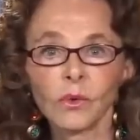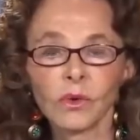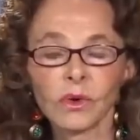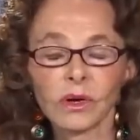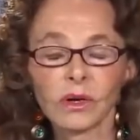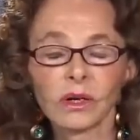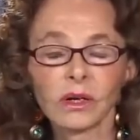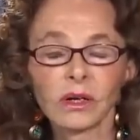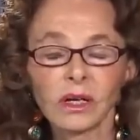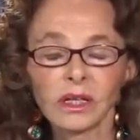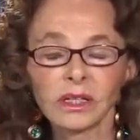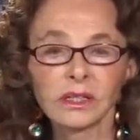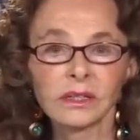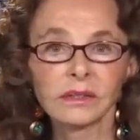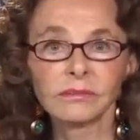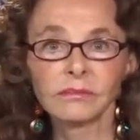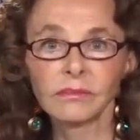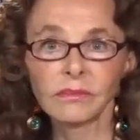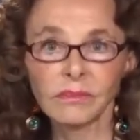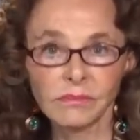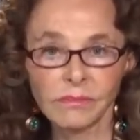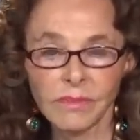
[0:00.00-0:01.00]
were
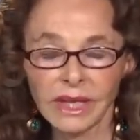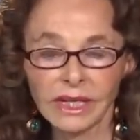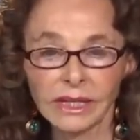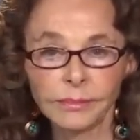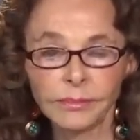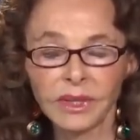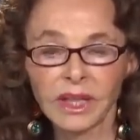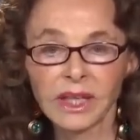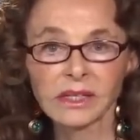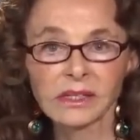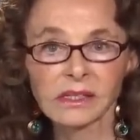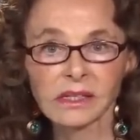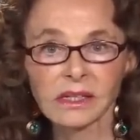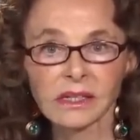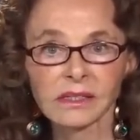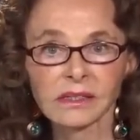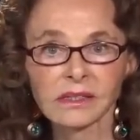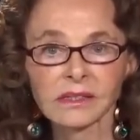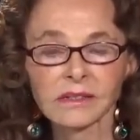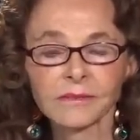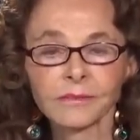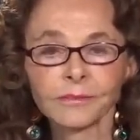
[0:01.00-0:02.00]
in many
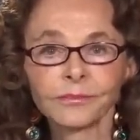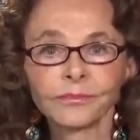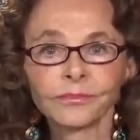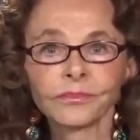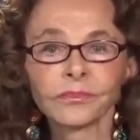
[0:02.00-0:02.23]
places.